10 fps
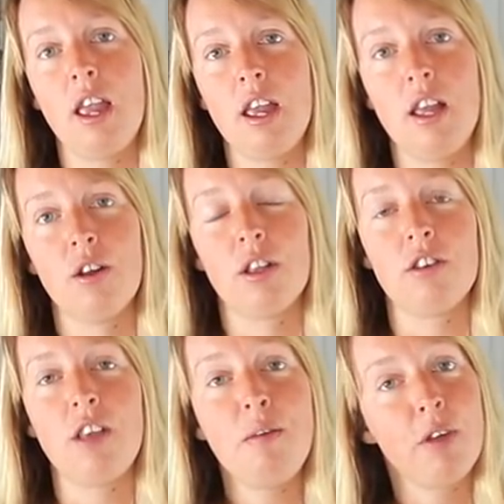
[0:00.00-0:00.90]
either at the
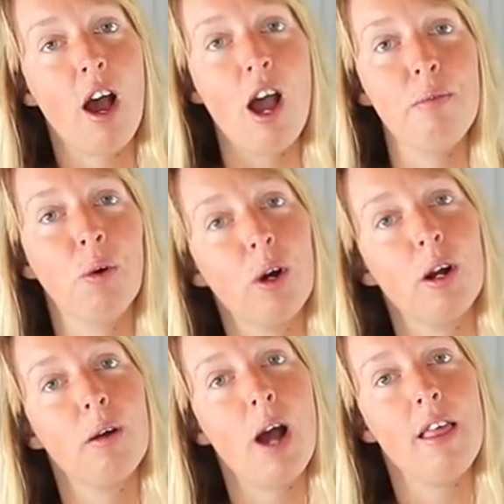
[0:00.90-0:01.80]
same time
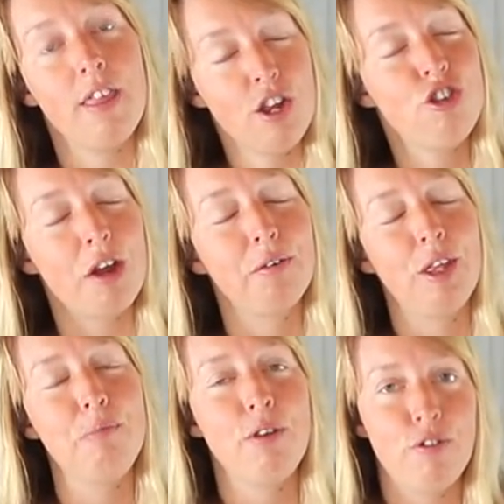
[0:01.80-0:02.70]
or I think
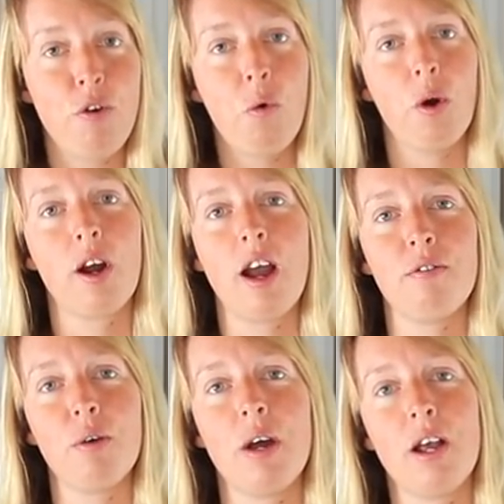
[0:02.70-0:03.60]
generally before
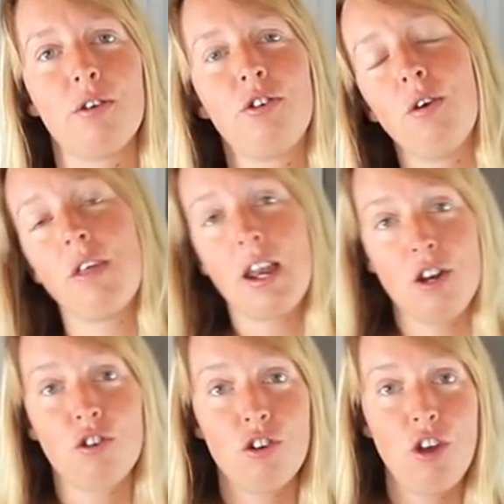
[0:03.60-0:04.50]
everyone else. So if that
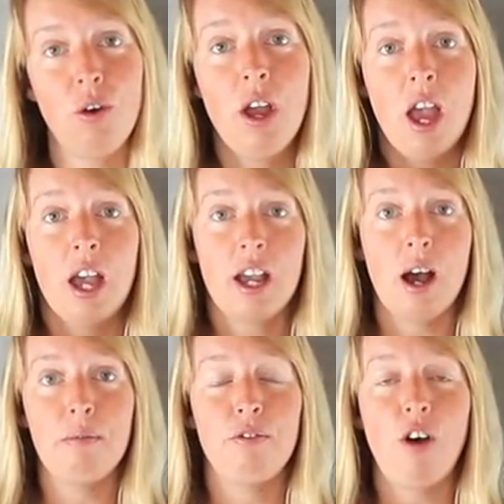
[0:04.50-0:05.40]
interests you,
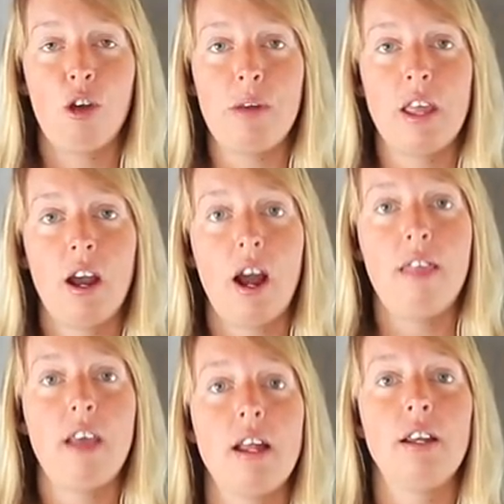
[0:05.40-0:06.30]
come follow me there.
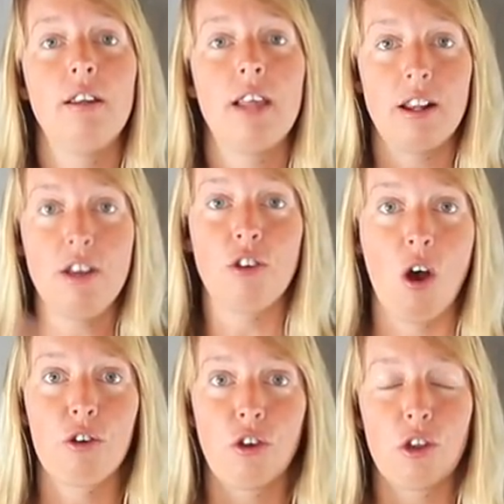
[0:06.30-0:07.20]
And then that is
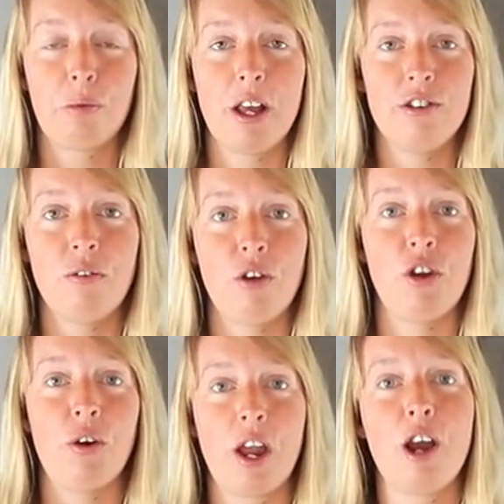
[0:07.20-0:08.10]
also the place, even if you
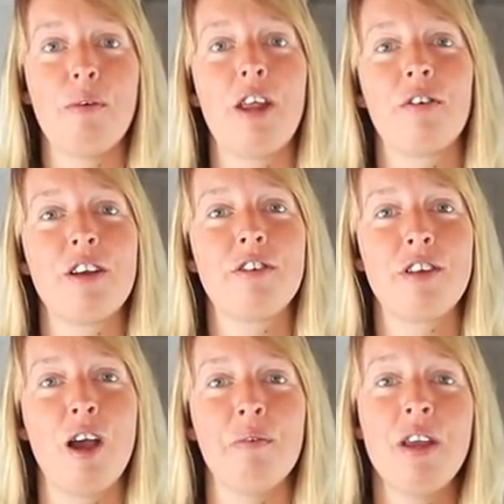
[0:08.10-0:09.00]
don't care about it the rest of the
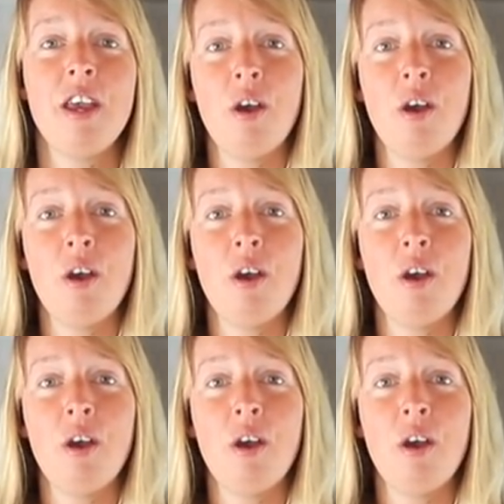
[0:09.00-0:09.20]
time,